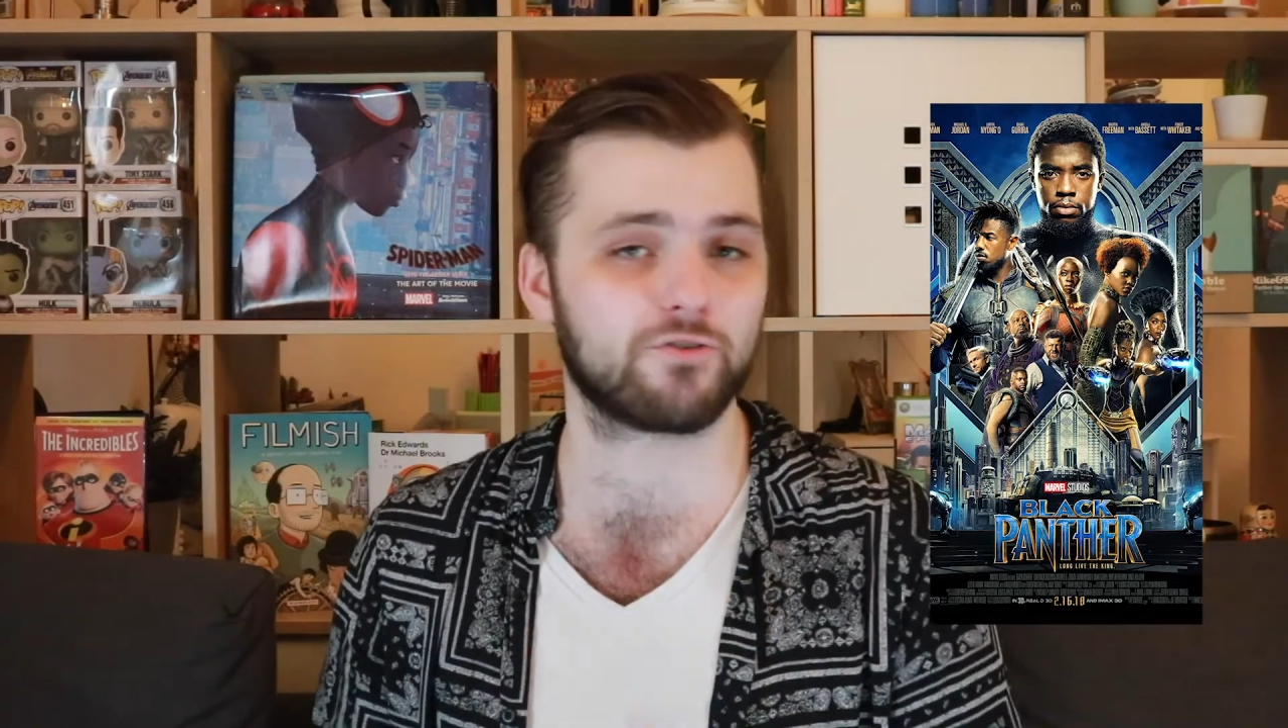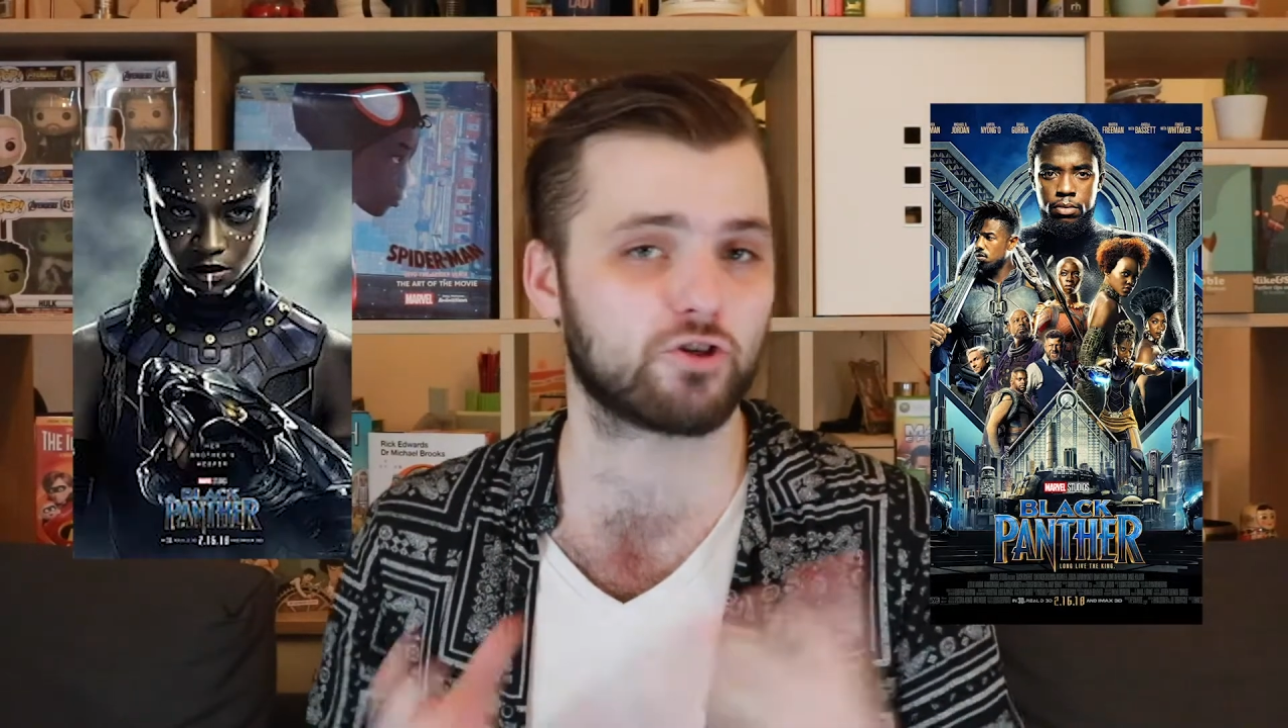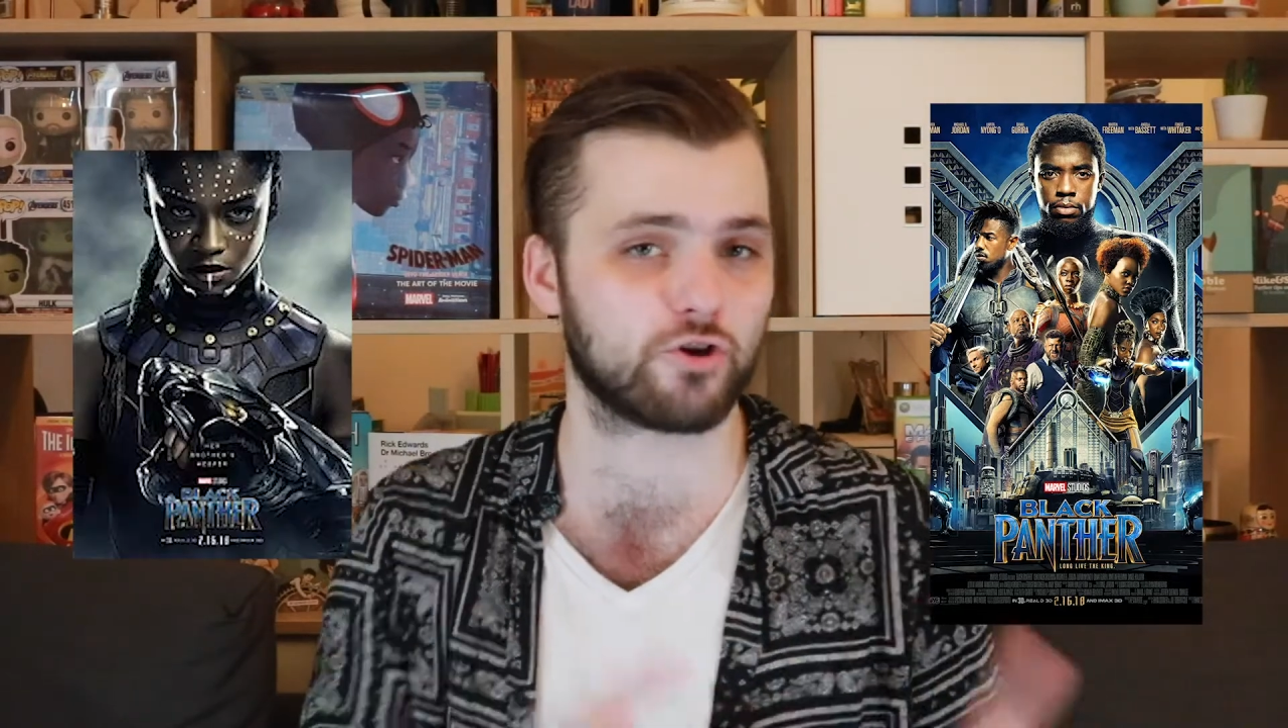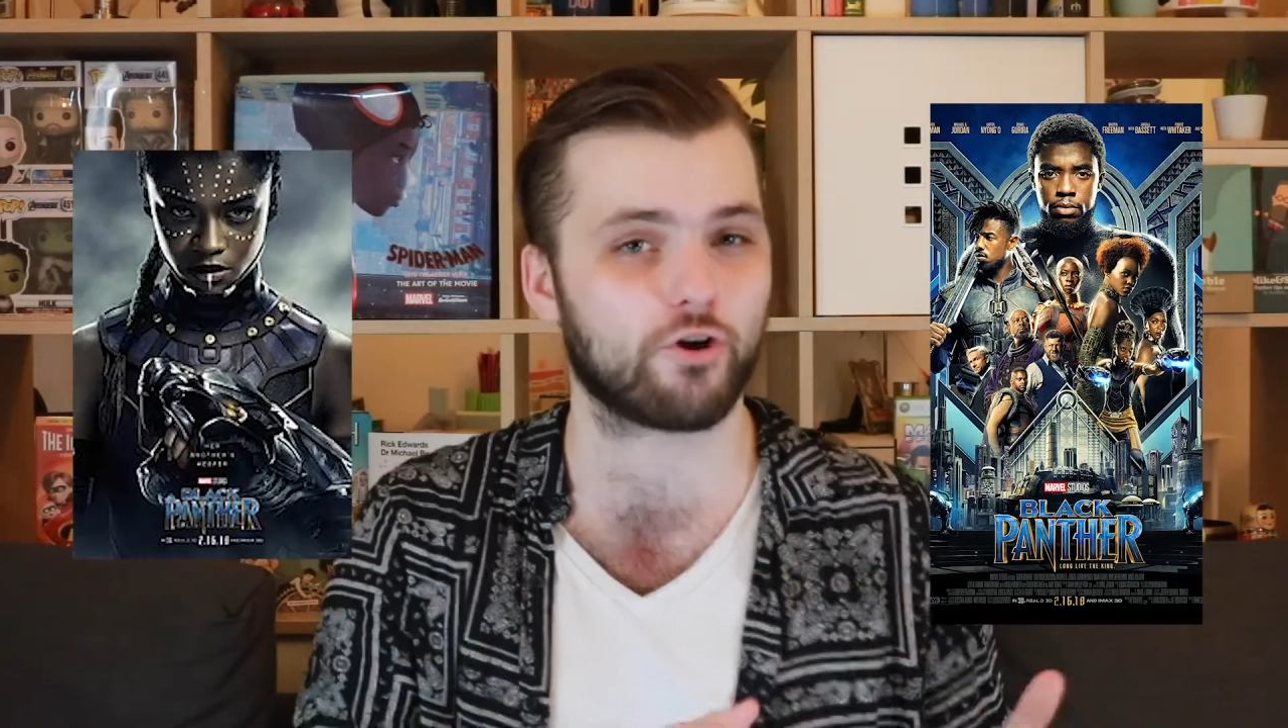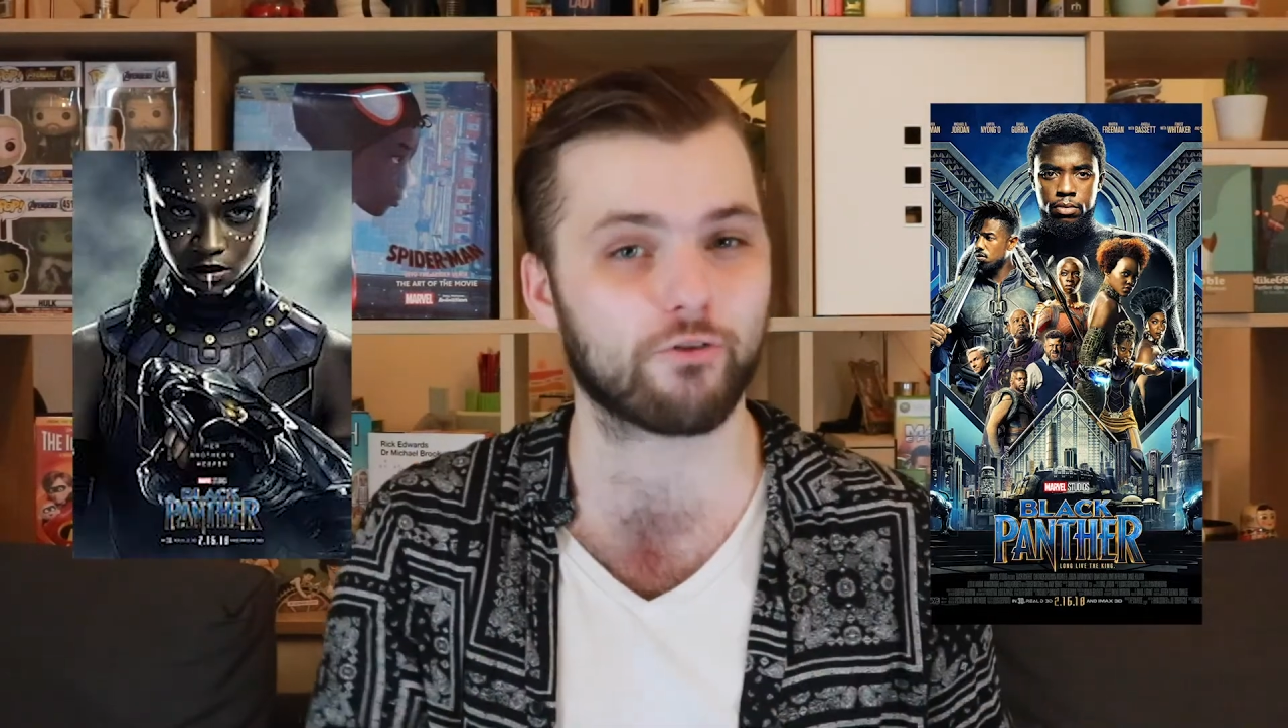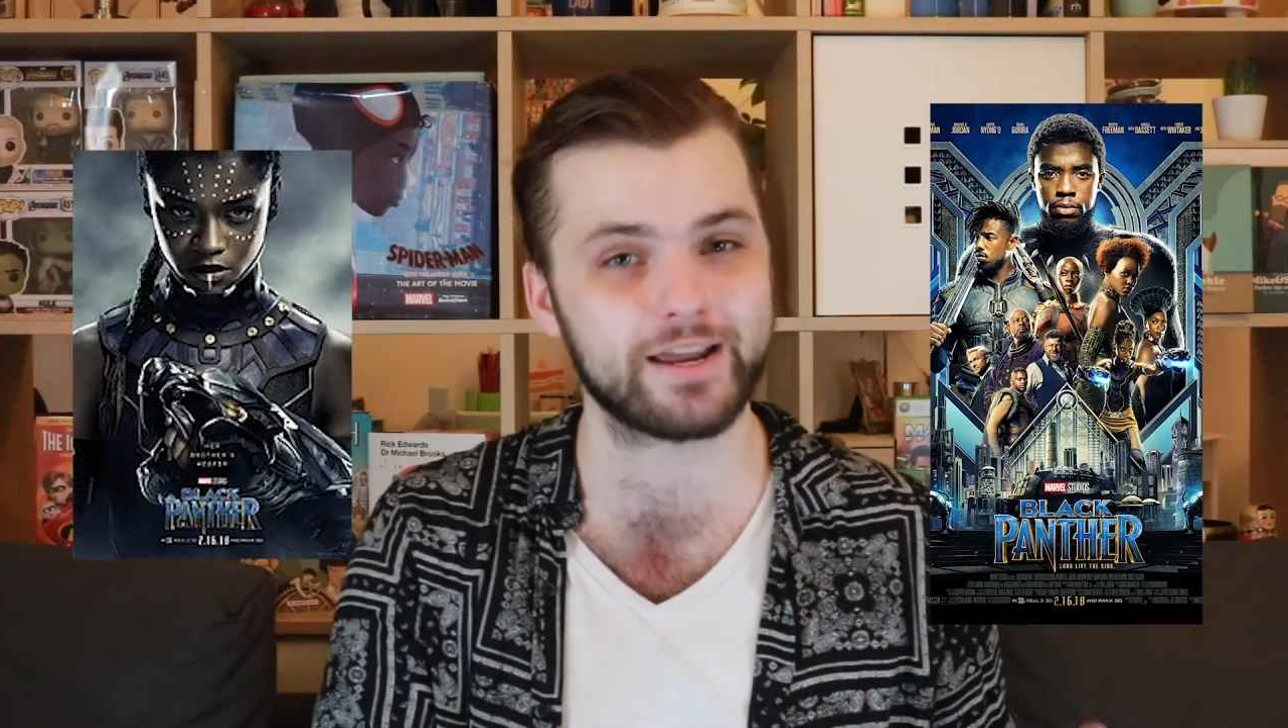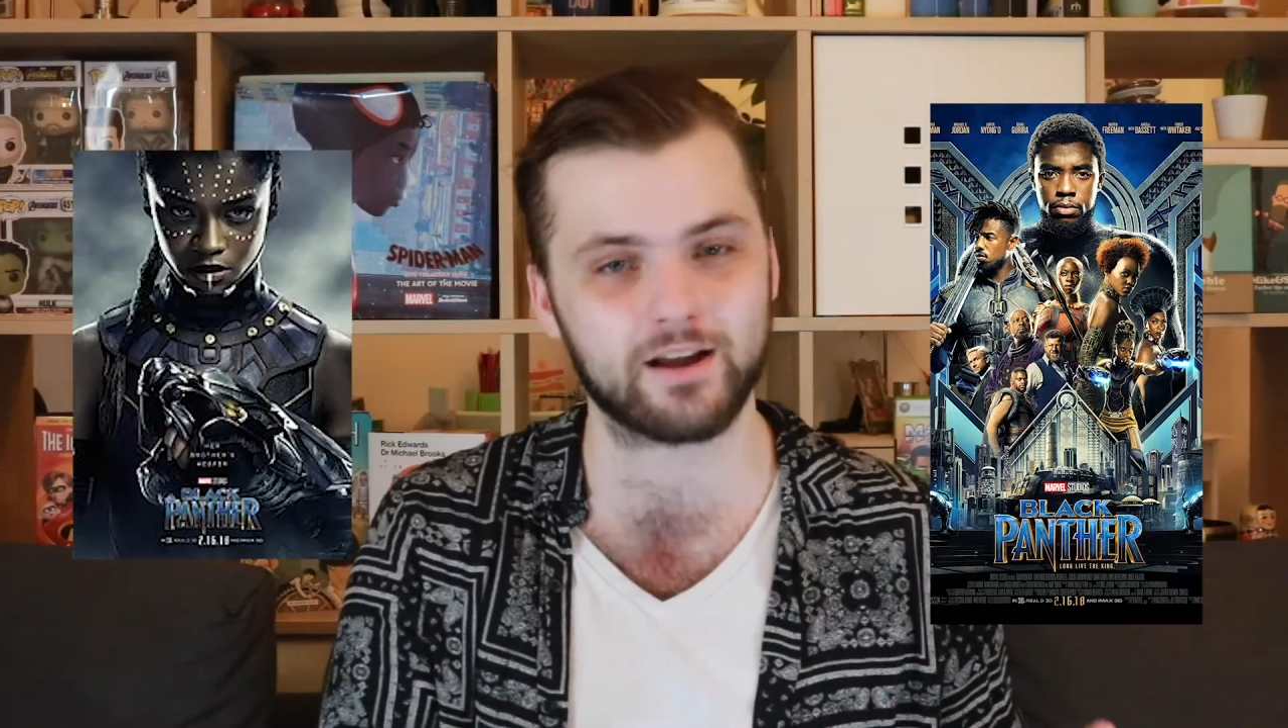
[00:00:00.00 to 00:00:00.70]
Shuri